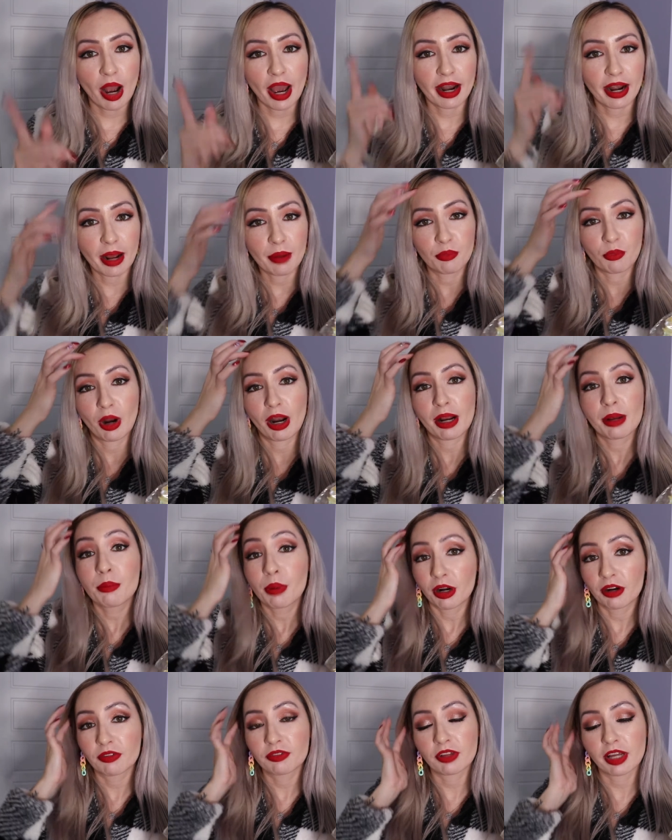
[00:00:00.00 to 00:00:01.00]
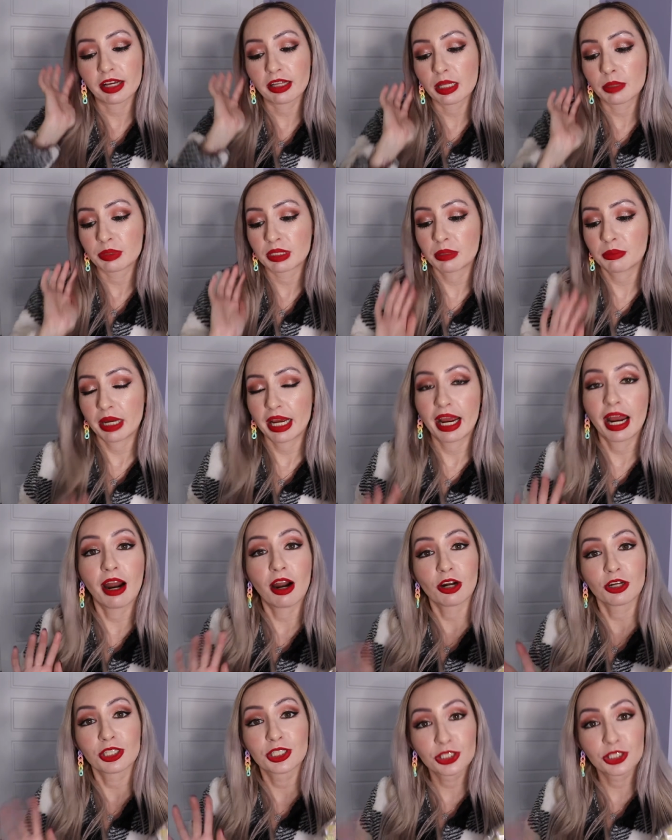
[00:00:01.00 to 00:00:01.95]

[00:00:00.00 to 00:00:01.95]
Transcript: and I'm wearing butterfly clips in my hair.